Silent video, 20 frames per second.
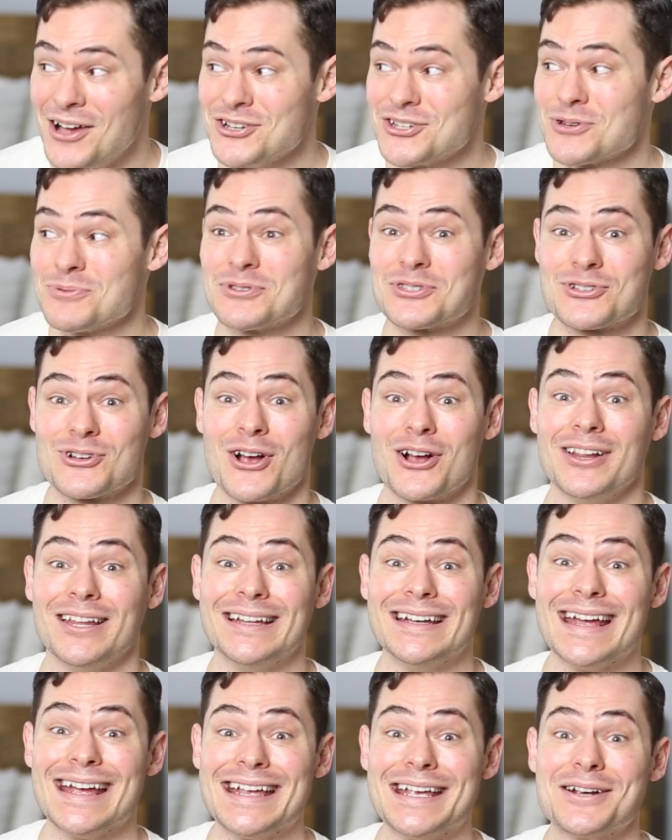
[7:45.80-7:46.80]
She was
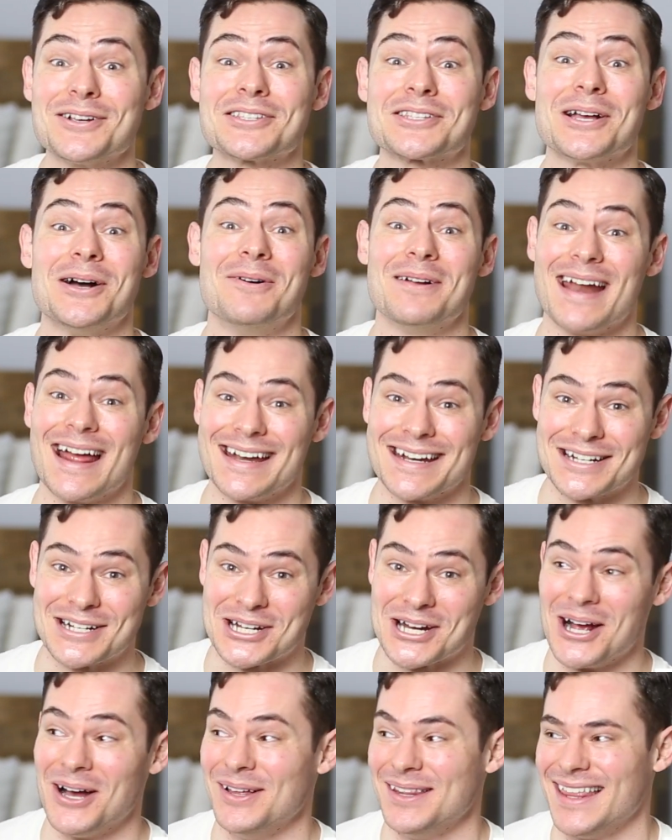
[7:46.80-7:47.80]
struggling 8 years ago when I did a
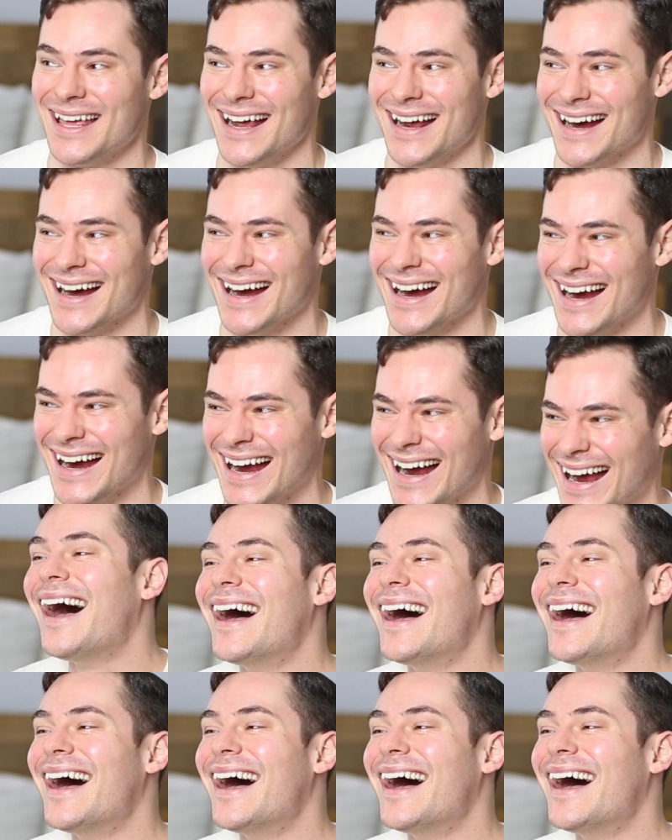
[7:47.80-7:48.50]
show there.